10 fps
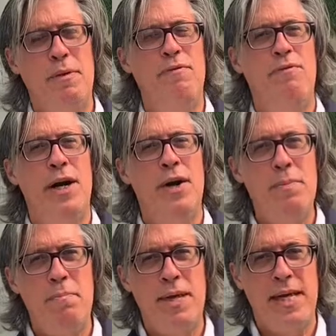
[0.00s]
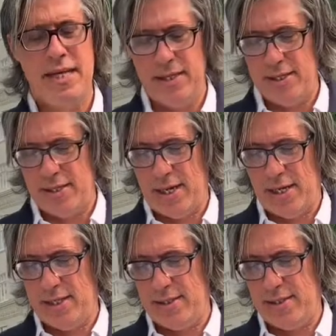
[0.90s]
be very big in the
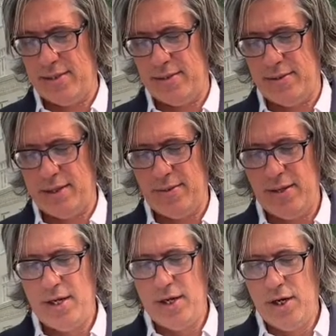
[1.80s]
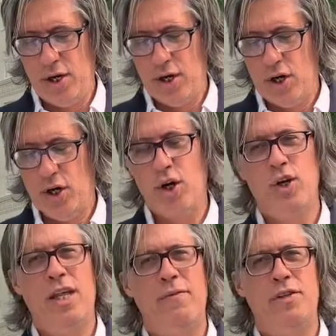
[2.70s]
sonnets. Her
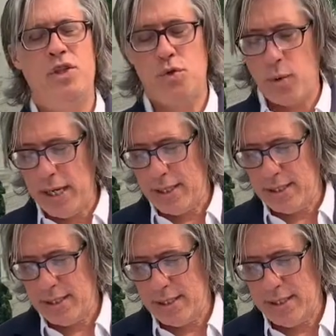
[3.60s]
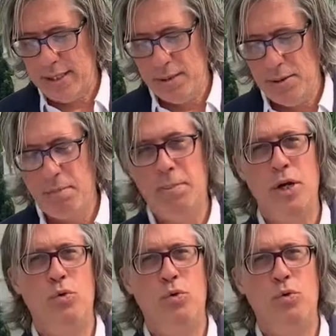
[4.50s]
love is sweet, but it